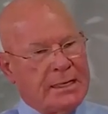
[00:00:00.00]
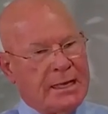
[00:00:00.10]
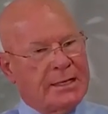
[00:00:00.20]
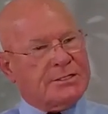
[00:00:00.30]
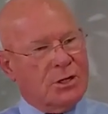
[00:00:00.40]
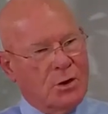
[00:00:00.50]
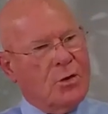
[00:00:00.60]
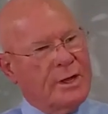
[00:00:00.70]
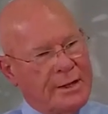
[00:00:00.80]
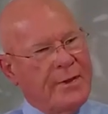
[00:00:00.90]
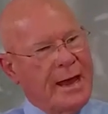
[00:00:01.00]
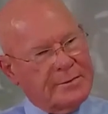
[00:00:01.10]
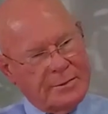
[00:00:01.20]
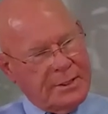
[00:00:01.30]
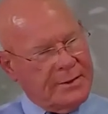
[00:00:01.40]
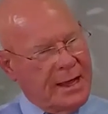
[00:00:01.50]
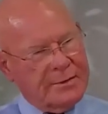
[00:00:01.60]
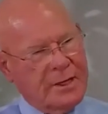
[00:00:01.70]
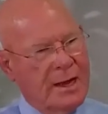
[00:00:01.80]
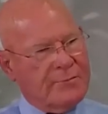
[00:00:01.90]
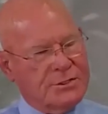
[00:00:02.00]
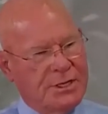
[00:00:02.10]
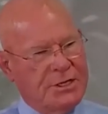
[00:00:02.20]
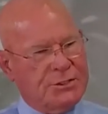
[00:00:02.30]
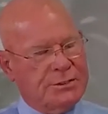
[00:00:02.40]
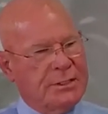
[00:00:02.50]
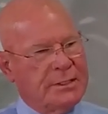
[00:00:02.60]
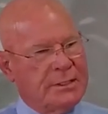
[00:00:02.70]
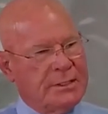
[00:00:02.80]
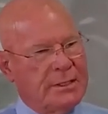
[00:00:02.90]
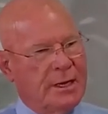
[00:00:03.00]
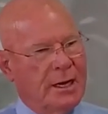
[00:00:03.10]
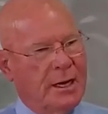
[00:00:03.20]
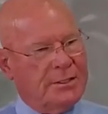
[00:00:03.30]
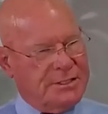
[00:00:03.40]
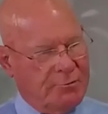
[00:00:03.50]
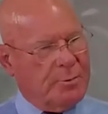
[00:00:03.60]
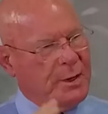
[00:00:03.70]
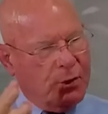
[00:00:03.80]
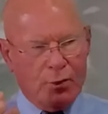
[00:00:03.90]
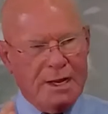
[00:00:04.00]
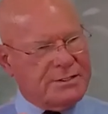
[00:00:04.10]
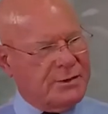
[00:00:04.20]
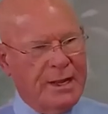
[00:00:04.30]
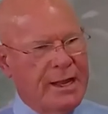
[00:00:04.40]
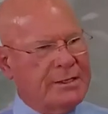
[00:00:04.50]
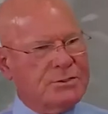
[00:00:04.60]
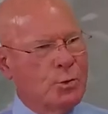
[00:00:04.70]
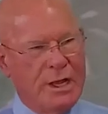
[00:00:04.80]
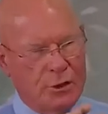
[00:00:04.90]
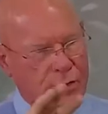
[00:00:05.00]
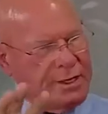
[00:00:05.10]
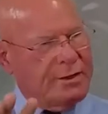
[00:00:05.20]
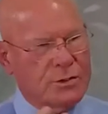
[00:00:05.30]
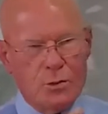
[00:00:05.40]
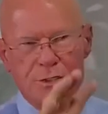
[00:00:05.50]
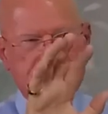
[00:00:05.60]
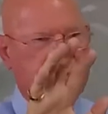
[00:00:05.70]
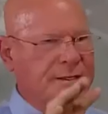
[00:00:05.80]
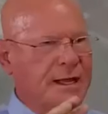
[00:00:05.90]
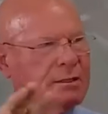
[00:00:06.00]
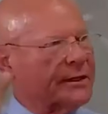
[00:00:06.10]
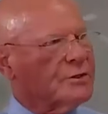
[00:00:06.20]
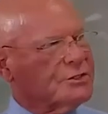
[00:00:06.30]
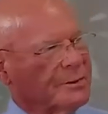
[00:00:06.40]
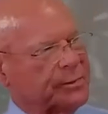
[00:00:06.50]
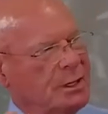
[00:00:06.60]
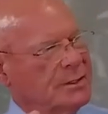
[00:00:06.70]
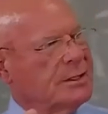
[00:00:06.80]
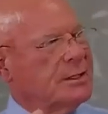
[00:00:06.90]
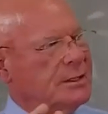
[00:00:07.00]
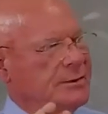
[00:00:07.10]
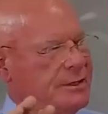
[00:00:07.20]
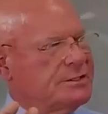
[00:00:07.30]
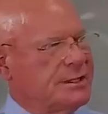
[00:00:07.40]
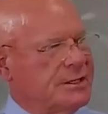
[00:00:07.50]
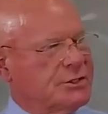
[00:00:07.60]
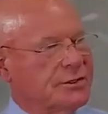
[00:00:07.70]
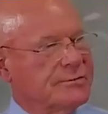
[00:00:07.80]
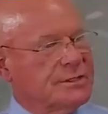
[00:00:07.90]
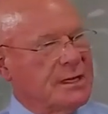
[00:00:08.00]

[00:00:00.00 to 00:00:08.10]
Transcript: And so in that conversation, several people raised their hands. We agreed that who was going to take leadership on these initiatives.